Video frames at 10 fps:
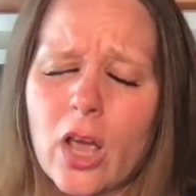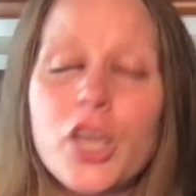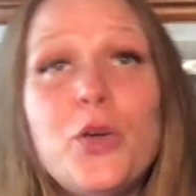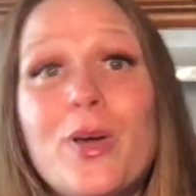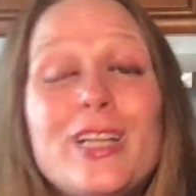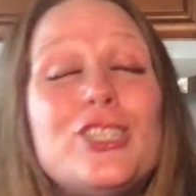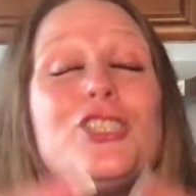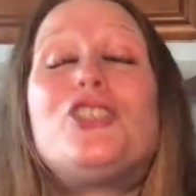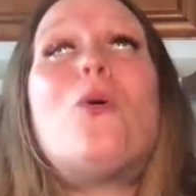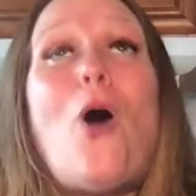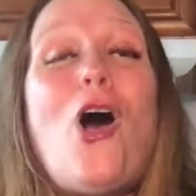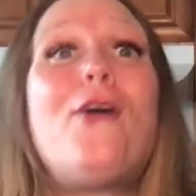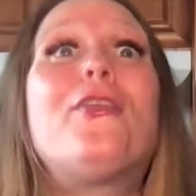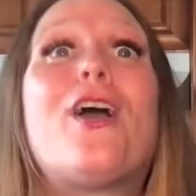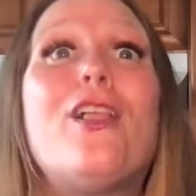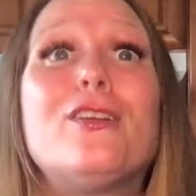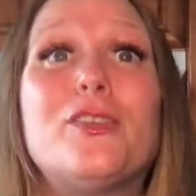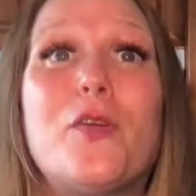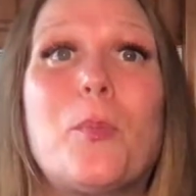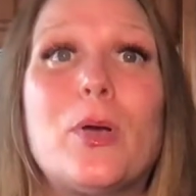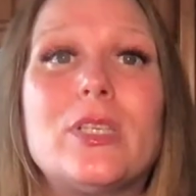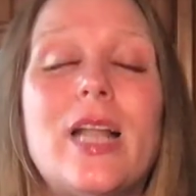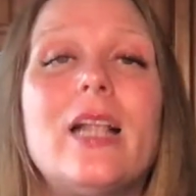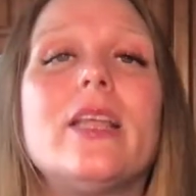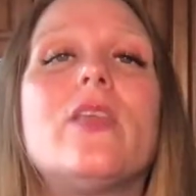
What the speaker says: You can just show all the colors of your personality.